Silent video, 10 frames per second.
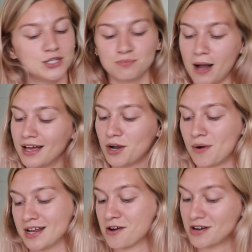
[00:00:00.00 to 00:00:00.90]
You probably don't
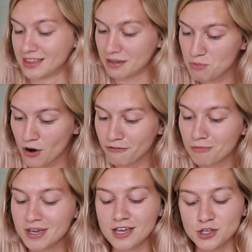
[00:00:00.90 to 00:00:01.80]
want to hear anything more
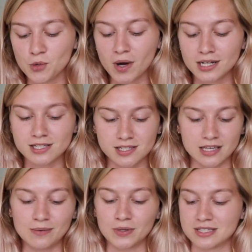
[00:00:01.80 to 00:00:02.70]
from me. You want to
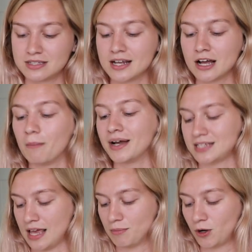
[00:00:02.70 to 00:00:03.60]
see what's sitting on my
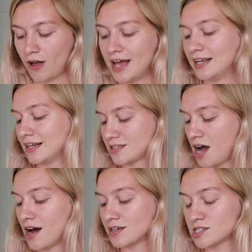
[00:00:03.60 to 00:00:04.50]
table, and it is
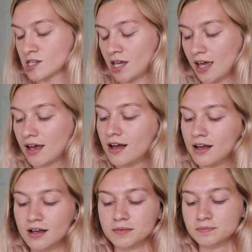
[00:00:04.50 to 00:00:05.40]
honestly,
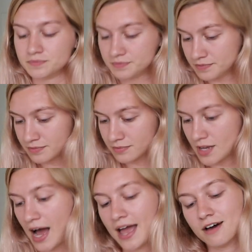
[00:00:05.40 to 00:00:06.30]

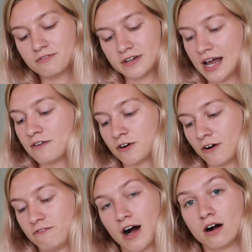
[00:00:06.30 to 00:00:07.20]
I have
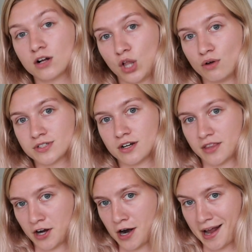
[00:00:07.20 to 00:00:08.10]
never felt closer to
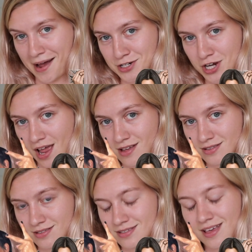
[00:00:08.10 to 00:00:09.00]
the
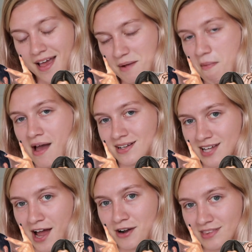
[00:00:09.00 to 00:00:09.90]
Kardashians in my
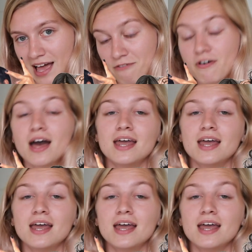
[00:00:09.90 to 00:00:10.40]
entire life.